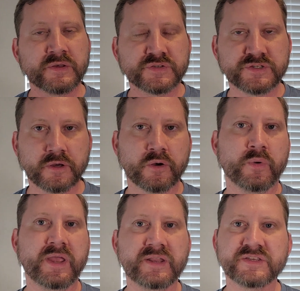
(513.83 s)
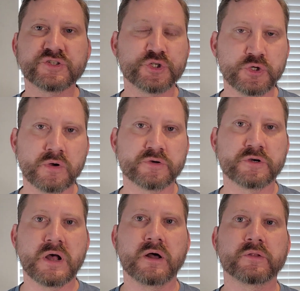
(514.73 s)
So it is
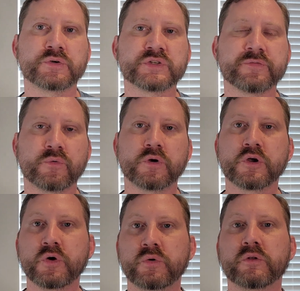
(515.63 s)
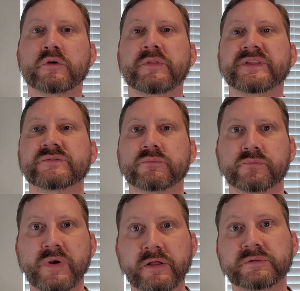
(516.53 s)
$200 for a cooler that's
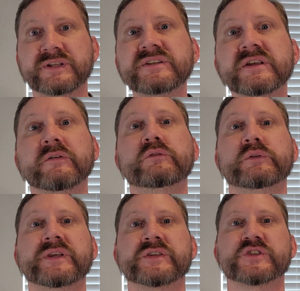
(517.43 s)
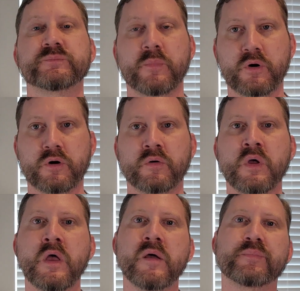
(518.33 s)
relatively small,
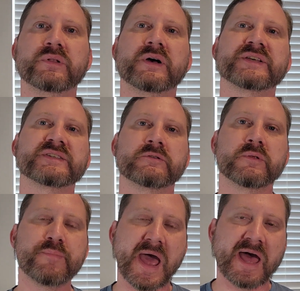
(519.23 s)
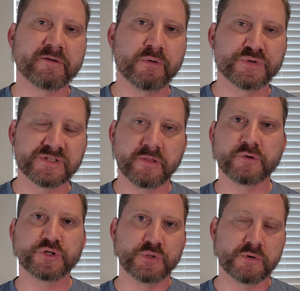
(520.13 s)
plus the battery, which is
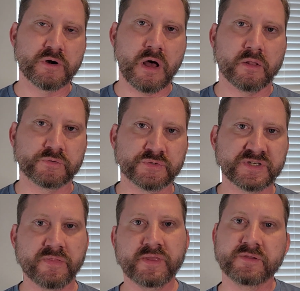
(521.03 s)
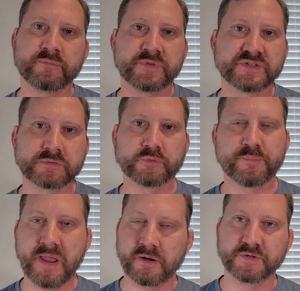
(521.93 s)
another $200, and then the solar
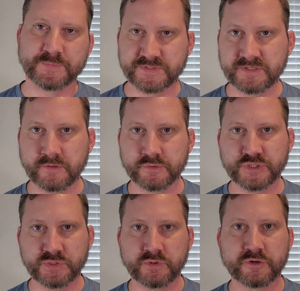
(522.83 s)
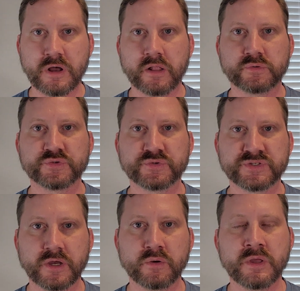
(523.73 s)
panels, which is another $200 or
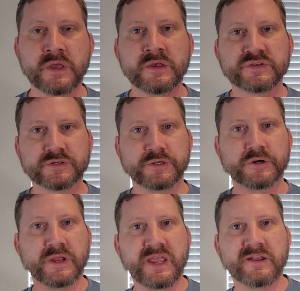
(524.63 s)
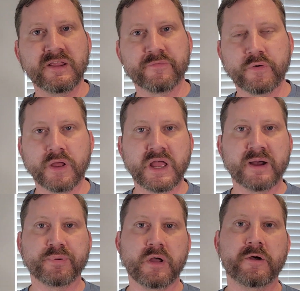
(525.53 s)
so. So you're in it for a
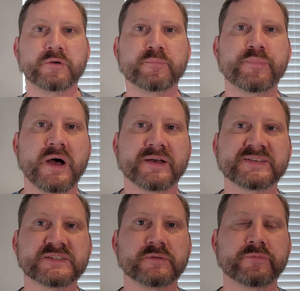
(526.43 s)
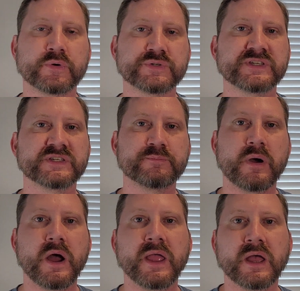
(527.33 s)
couple $100 versus
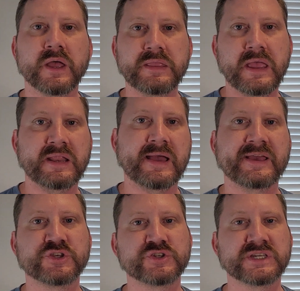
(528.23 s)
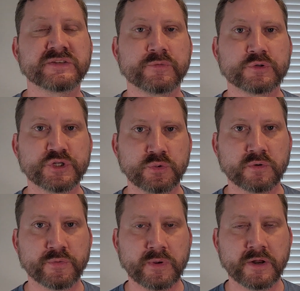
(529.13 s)
buying a Yeti ice chest for $200
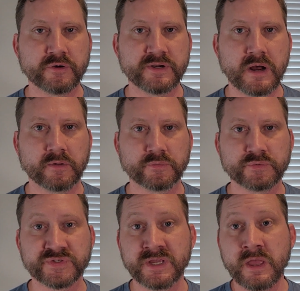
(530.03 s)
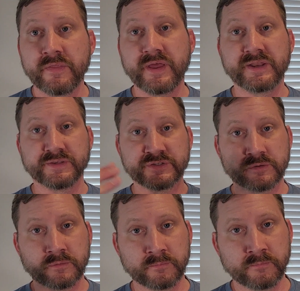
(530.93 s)
or $300 that
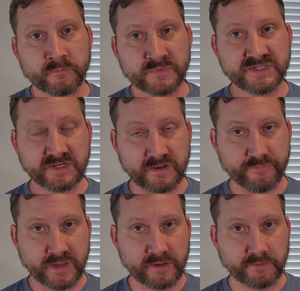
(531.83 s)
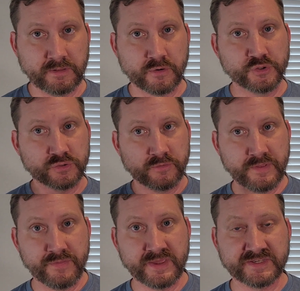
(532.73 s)
is significantly larger
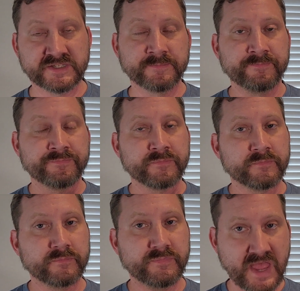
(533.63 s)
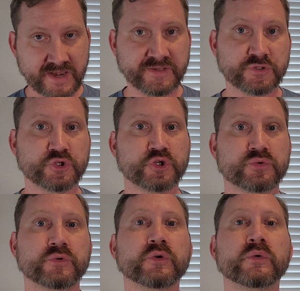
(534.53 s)
than this. That is
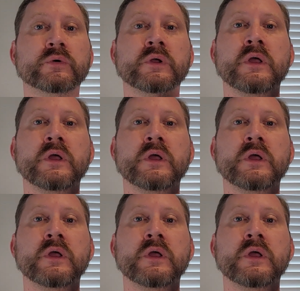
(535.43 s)
true.